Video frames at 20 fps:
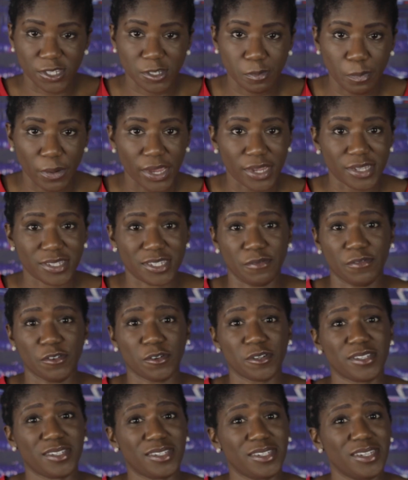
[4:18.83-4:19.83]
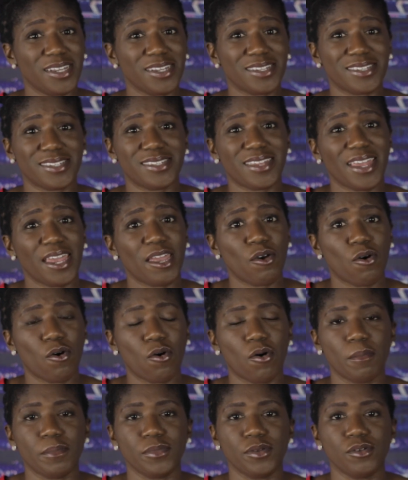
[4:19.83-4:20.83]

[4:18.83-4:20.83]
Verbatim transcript: space. If you're sick, stay home.